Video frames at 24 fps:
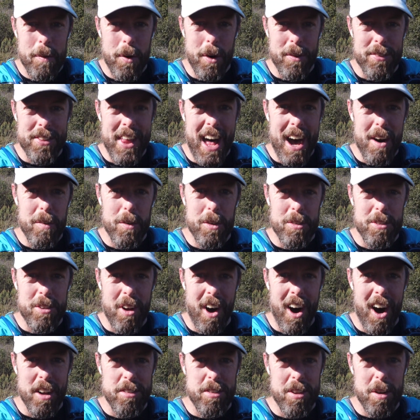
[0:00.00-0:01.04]
Well, that was
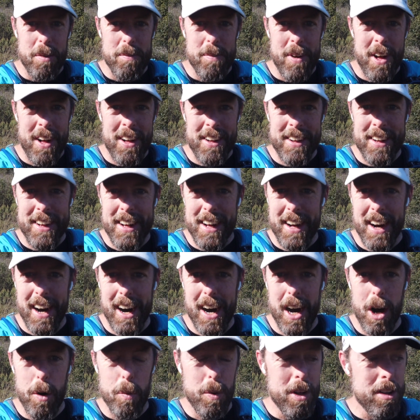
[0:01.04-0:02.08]
awesome.
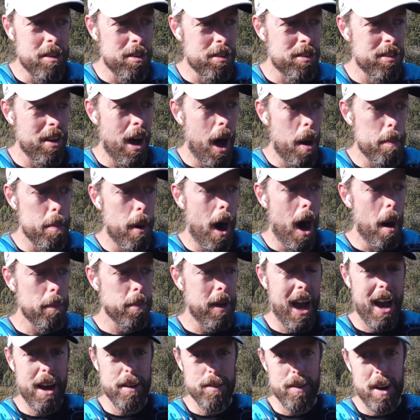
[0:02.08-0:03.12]
We just saw a
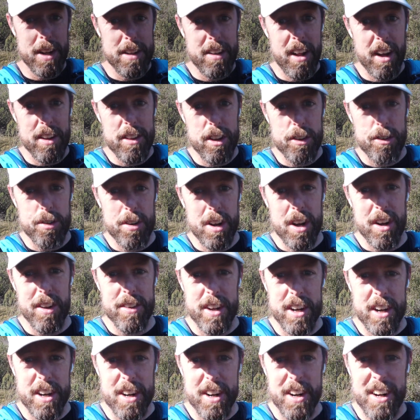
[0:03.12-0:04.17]
bobcat right down the trail
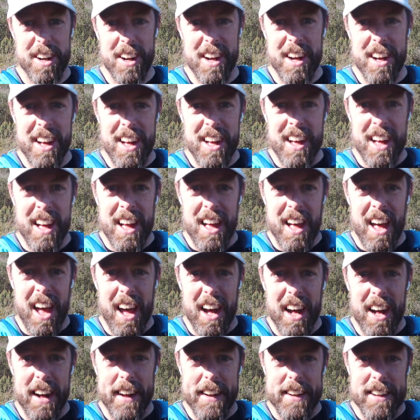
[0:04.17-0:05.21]
there.
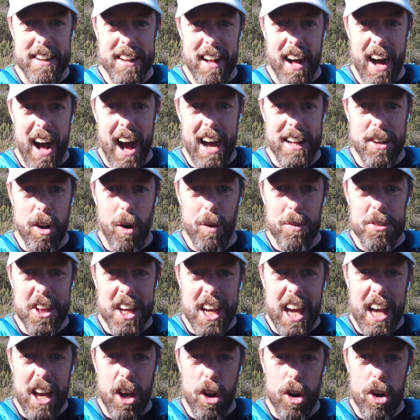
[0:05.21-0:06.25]
And I don't
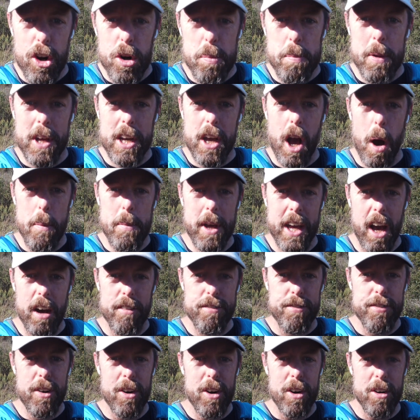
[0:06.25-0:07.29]
think he heard me coming
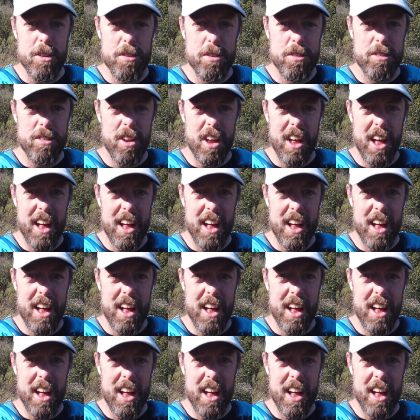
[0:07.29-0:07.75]
at first.